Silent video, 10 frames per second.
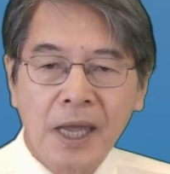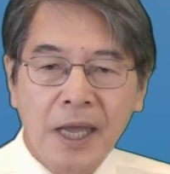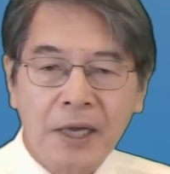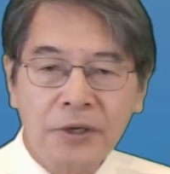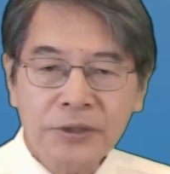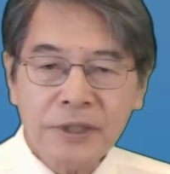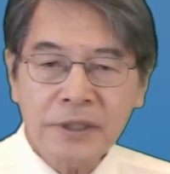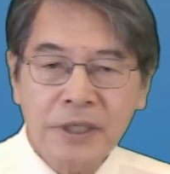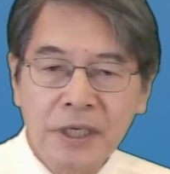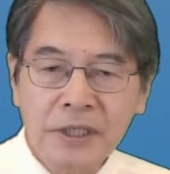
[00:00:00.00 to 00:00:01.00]
Acoustic
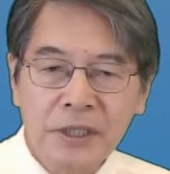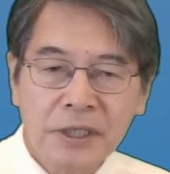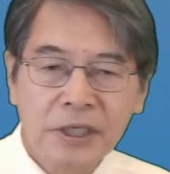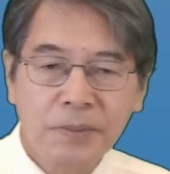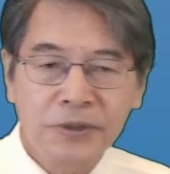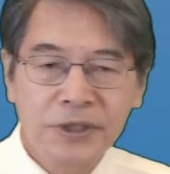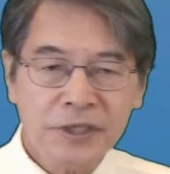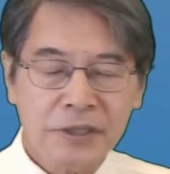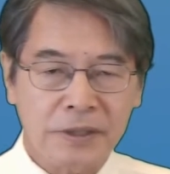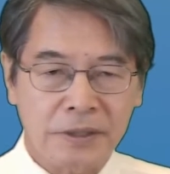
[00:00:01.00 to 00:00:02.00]
heat
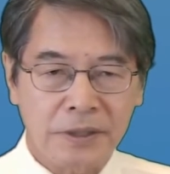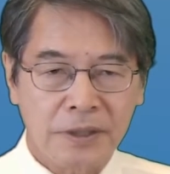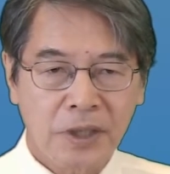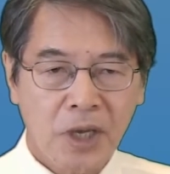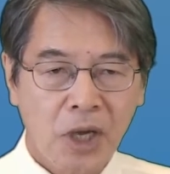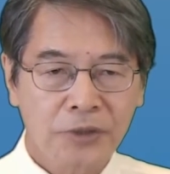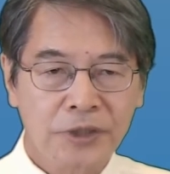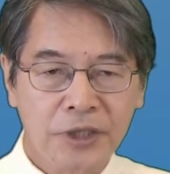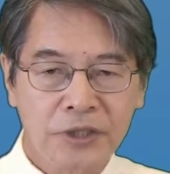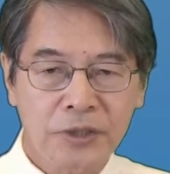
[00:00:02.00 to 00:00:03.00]
deposition on the
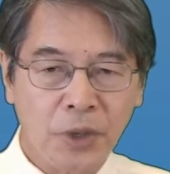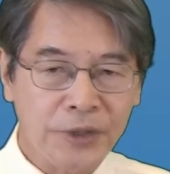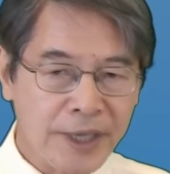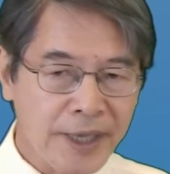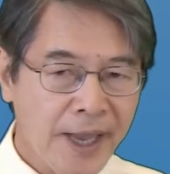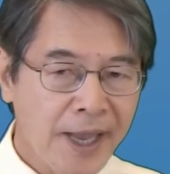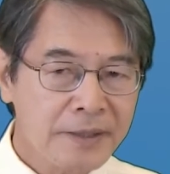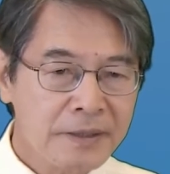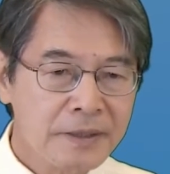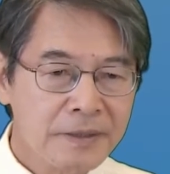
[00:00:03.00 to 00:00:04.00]
tissue, on the other
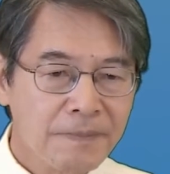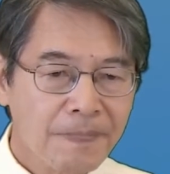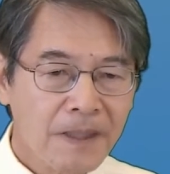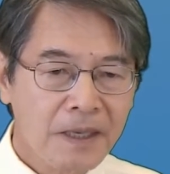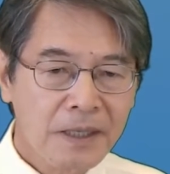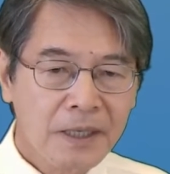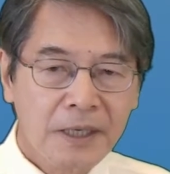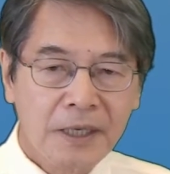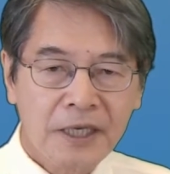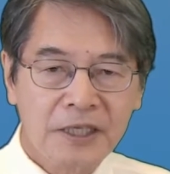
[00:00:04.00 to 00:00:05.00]
hand,
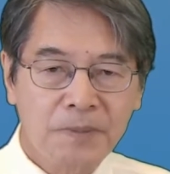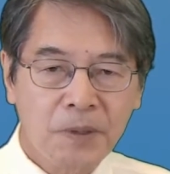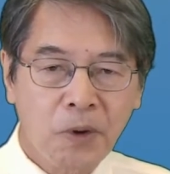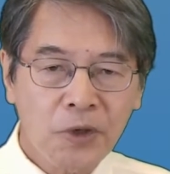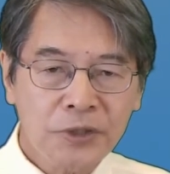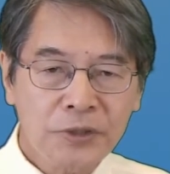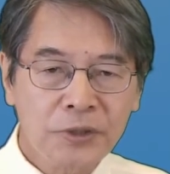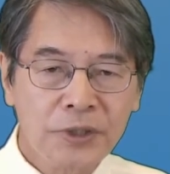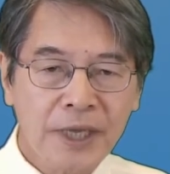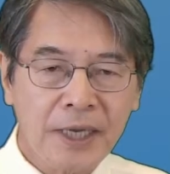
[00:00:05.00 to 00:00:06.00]
is proportional
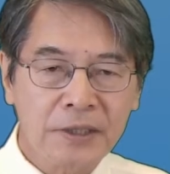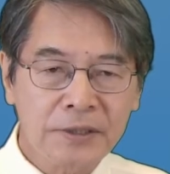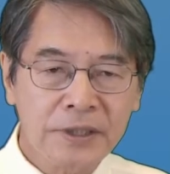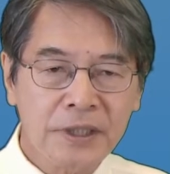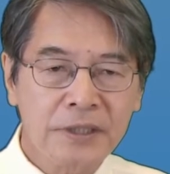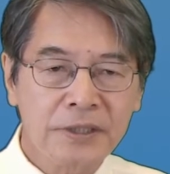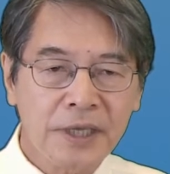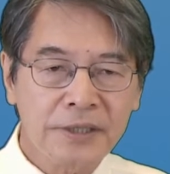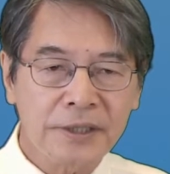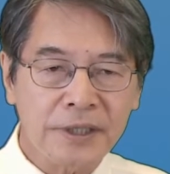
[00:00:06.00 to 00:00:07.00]
to the acoustic
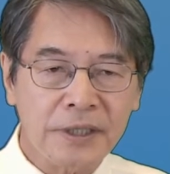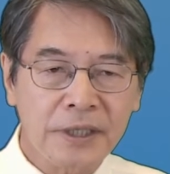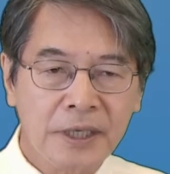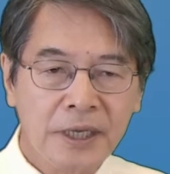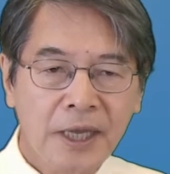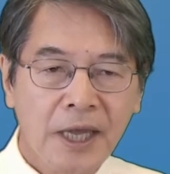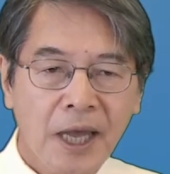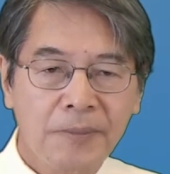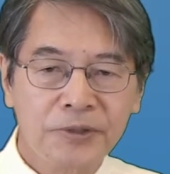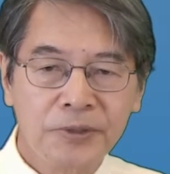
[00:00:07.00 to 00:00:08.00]
intensity
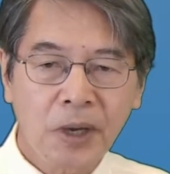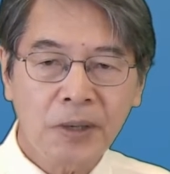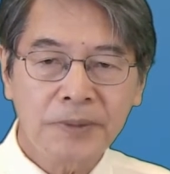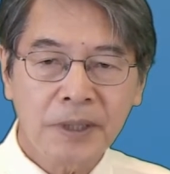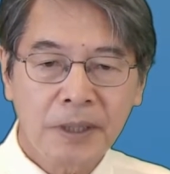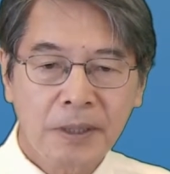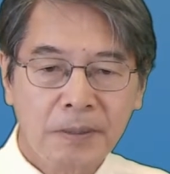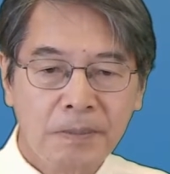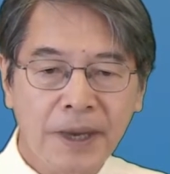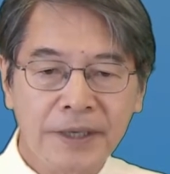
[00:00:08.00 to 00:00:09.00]
absorbed
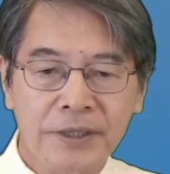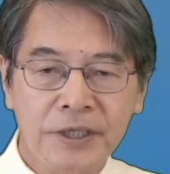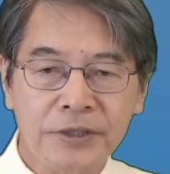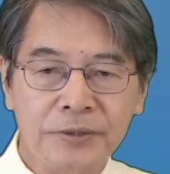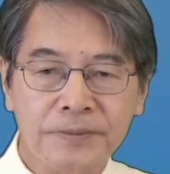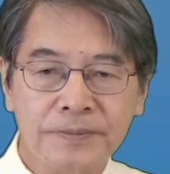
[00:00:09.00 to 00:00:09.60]
by the tissue.